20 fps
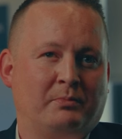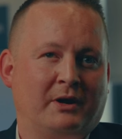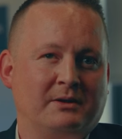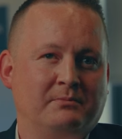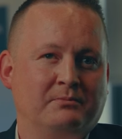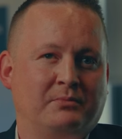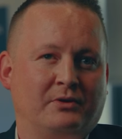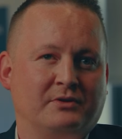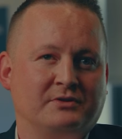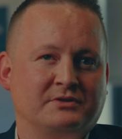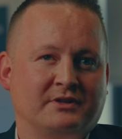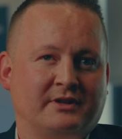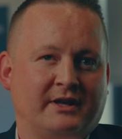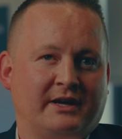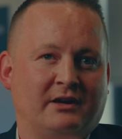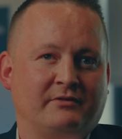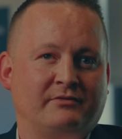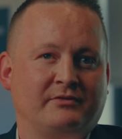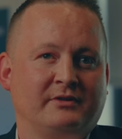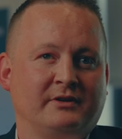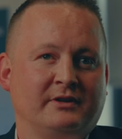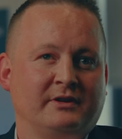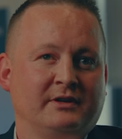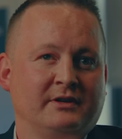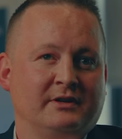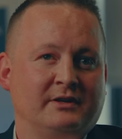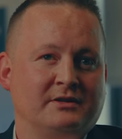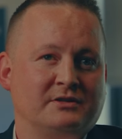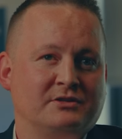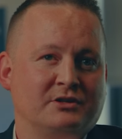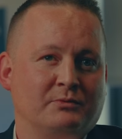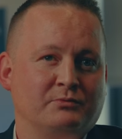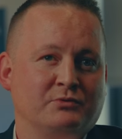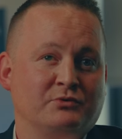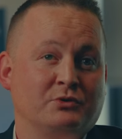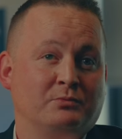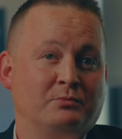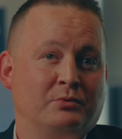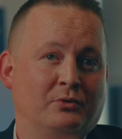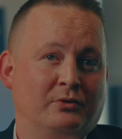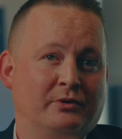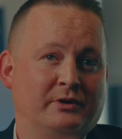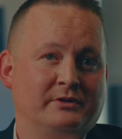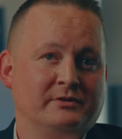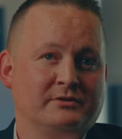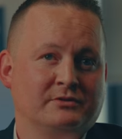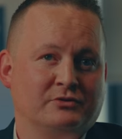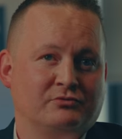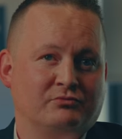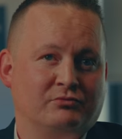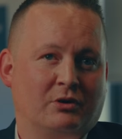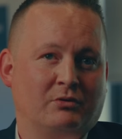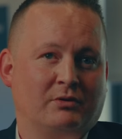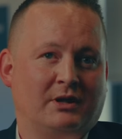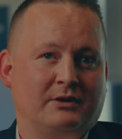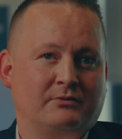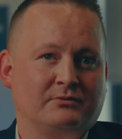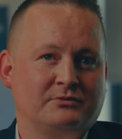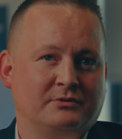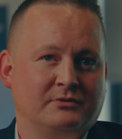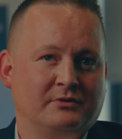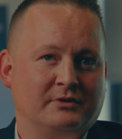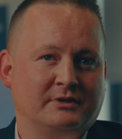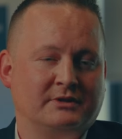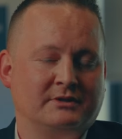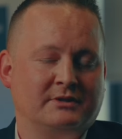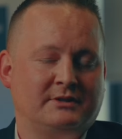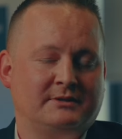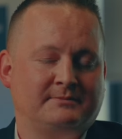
of pain points that they have in terms of supporting such rollouts and things like